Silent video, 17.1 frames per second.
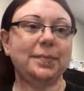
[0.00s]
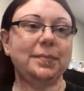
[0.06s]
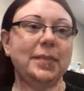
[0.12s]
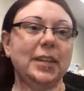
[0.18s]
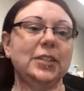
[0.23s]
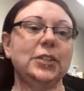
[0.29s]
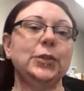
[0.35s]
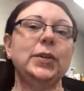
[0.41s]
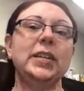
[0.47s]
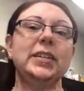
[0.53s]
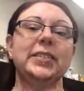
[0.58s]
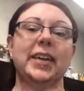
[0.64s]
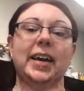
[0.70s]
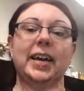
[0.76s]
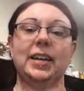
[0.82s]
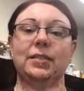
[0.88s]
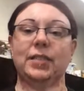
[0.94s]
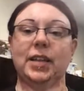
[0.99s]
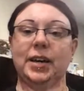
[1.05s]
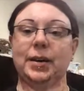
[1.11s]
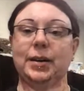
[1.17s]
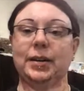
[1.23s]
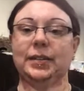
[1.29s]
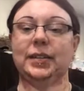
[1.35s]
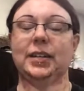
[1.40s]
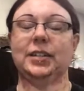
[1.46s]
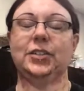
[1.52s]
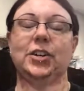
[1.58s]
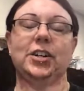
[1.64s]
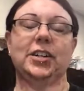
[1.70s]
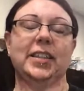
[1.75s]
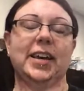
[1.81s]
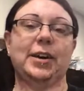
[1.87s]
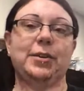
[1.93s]
So he is kind of like a
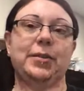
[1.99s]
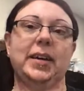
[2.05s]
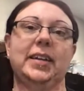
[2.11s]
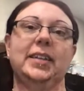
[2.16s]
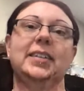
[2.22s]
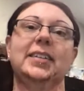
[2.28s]
dog that way.